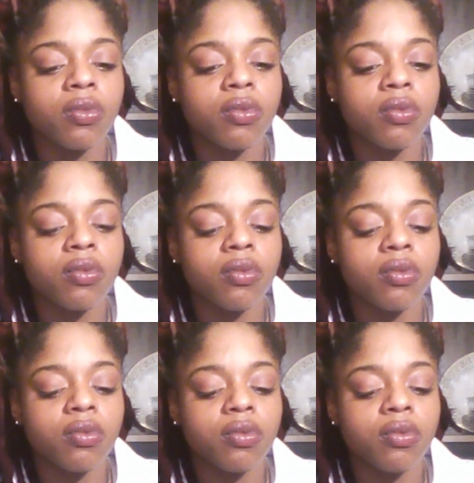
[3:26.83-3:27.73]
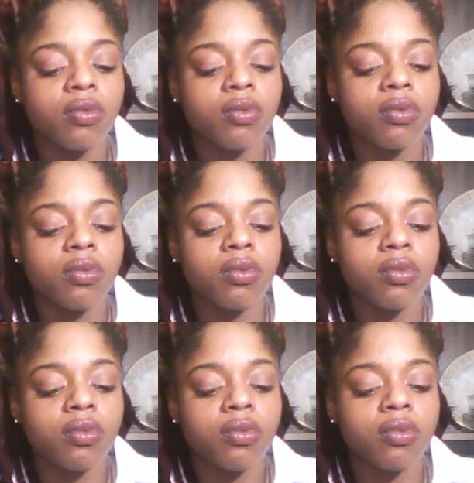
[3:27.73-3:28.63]

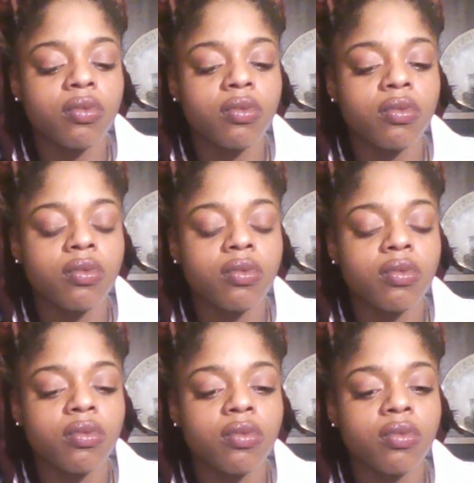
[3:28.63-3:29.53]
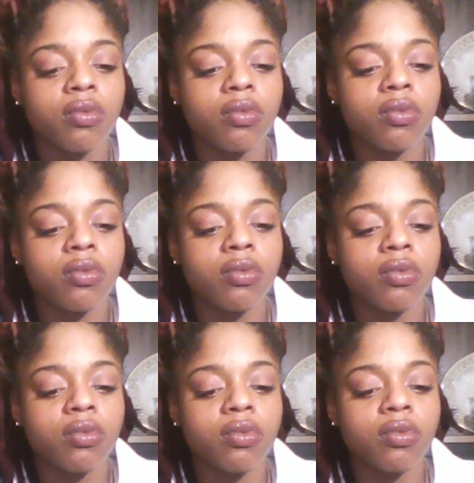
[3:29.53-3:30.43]

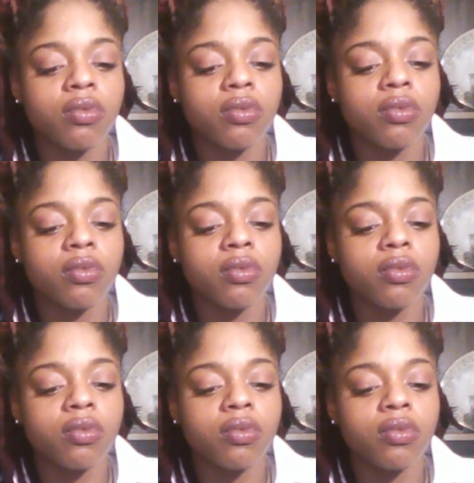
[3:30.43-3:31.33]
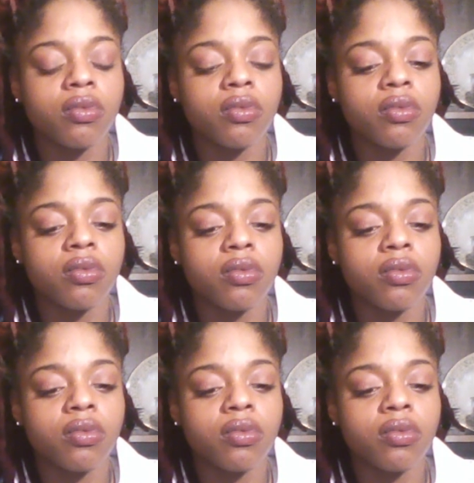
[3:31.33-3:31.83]
(silence)